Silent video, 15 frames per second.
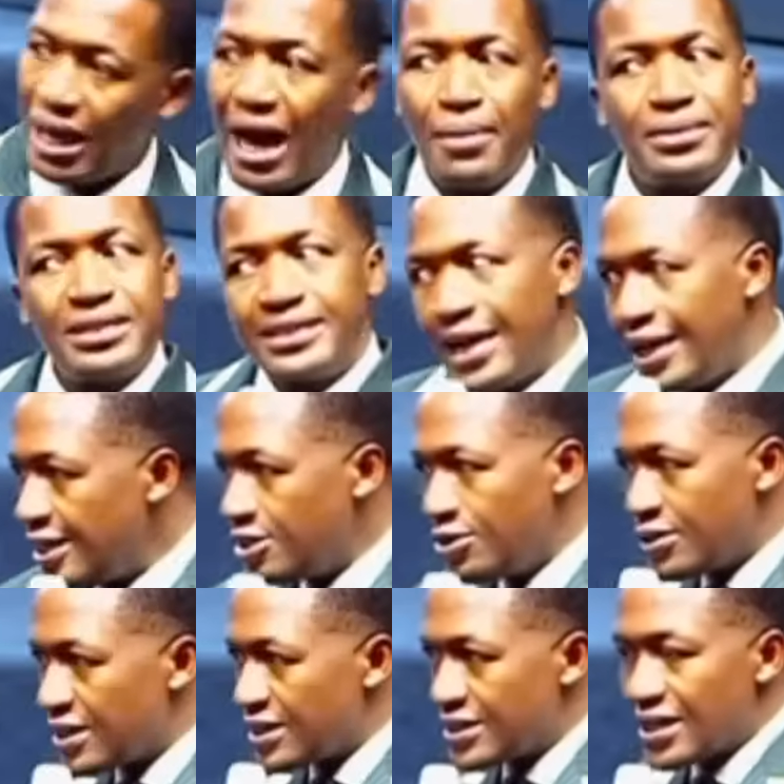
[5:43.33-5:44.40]
I'm telling
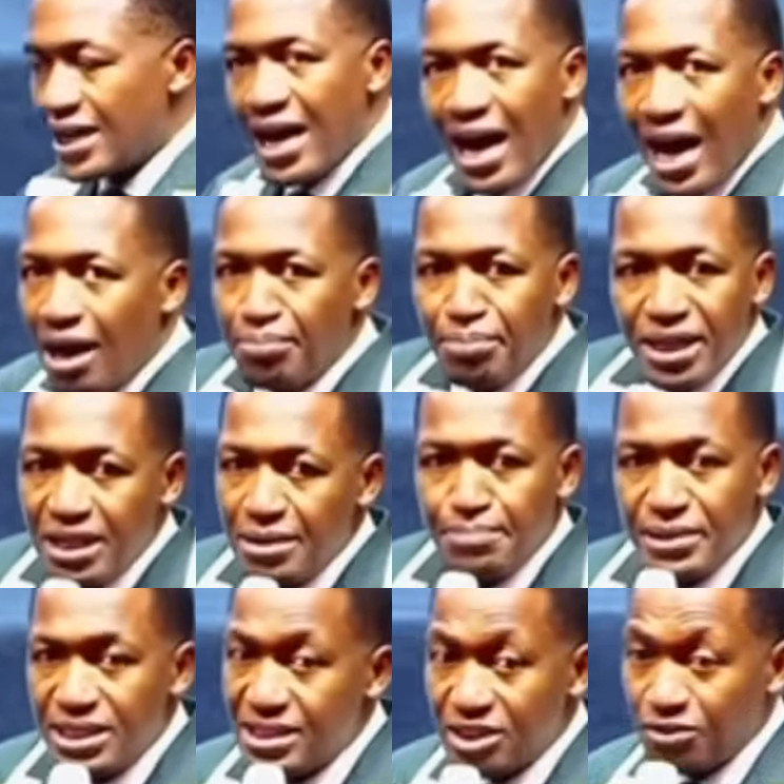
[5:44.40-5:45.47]
you this. I've been
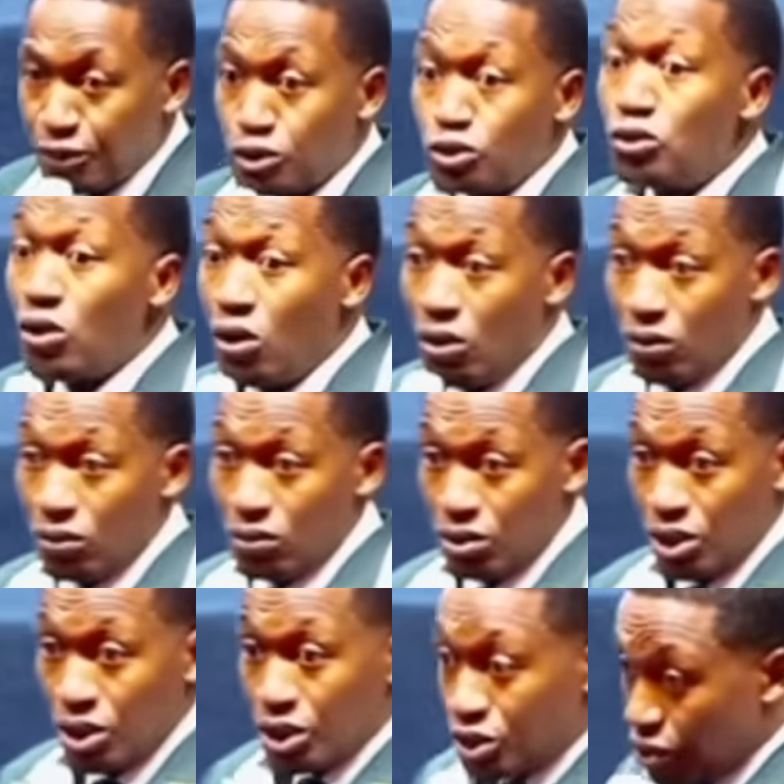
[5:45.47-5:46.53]
in business for too long
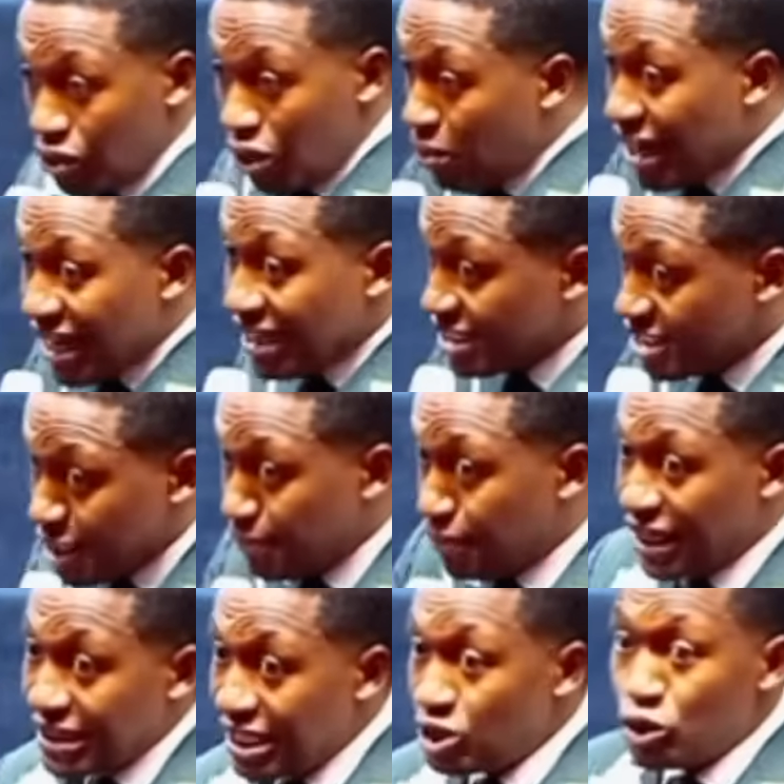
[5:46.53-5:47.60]
to know my Christian
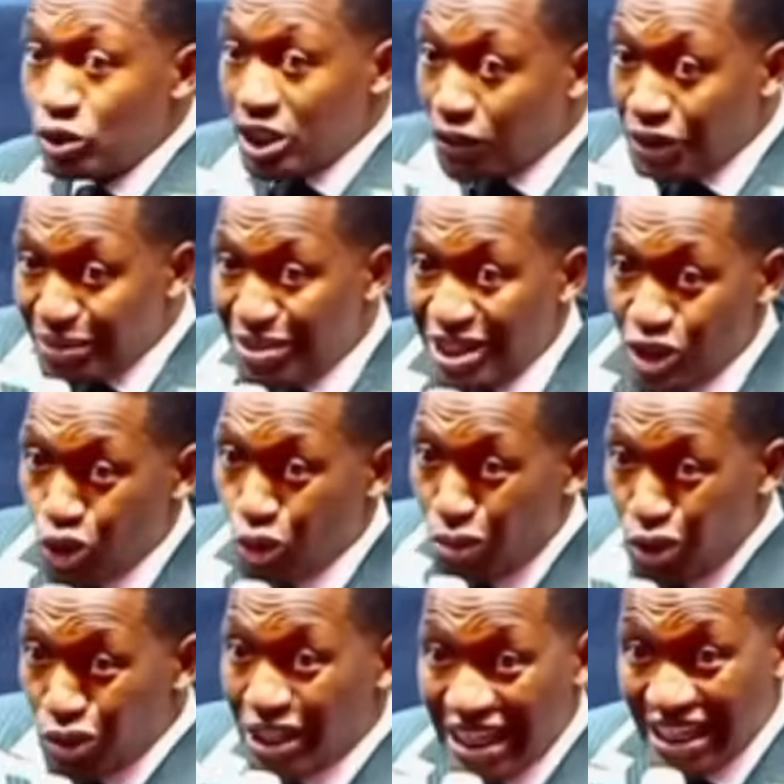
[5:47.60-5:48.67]
brothers. You tell them this
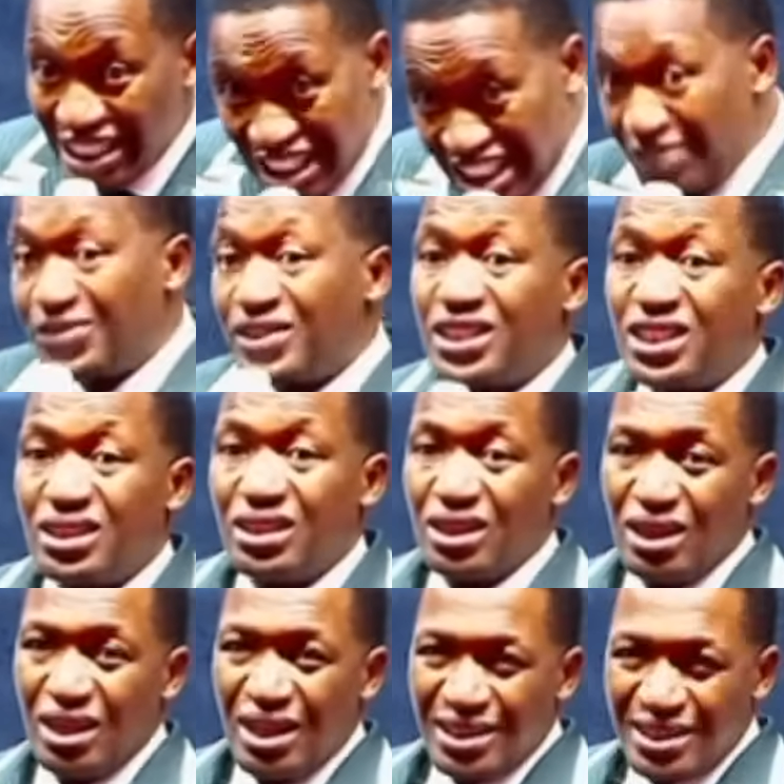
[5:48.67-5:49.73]
tomorrow, they can shift.
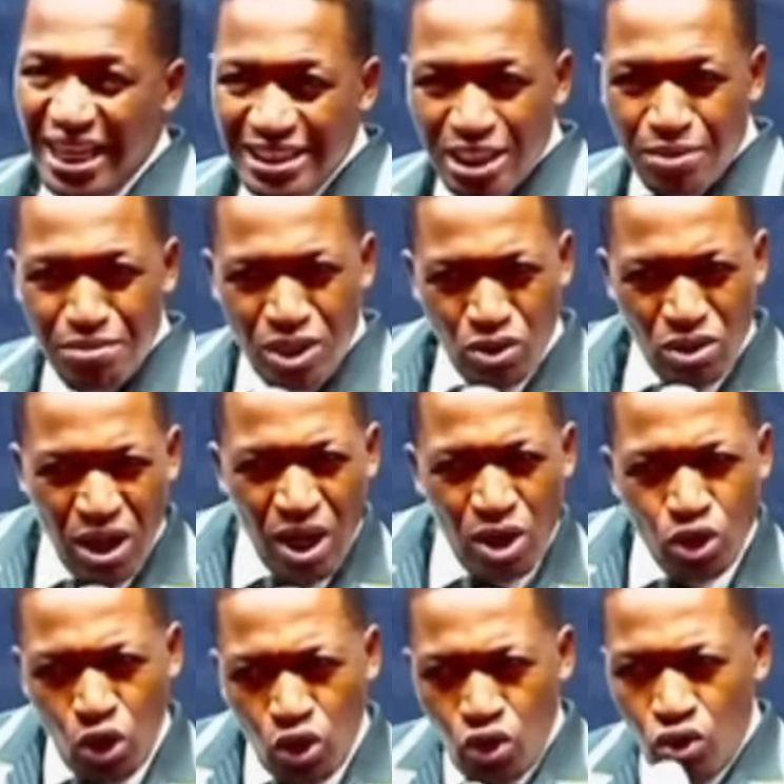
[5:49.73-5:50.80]
I said, I didn't mean,
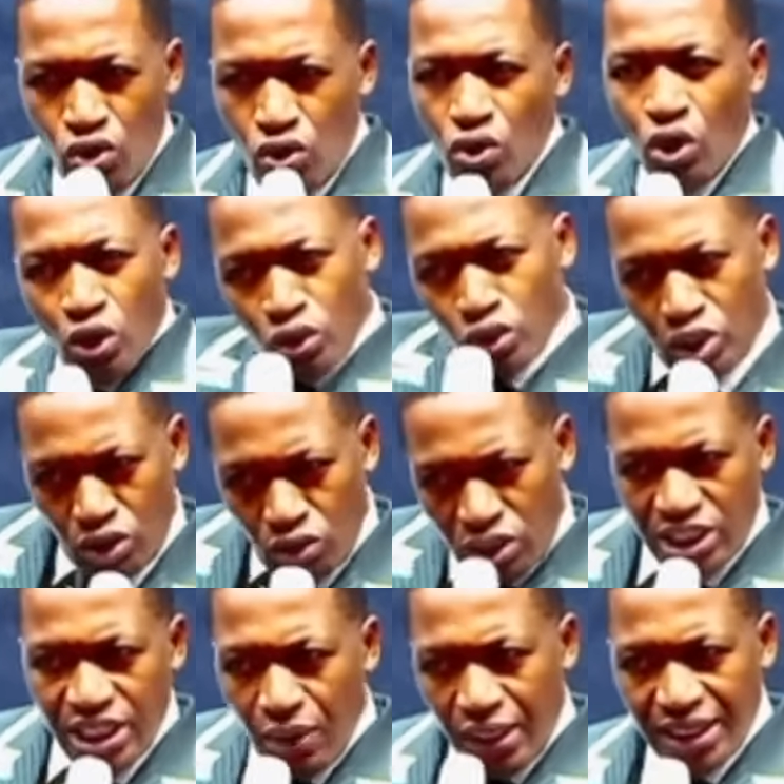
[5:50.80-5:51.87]
no. You did
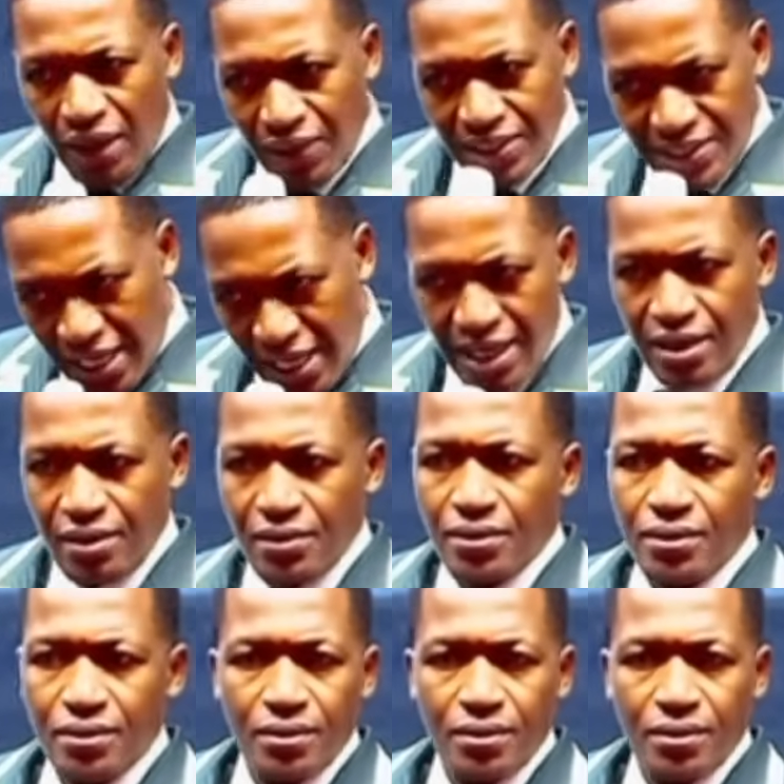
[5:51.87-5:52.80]
not hear what I was saying.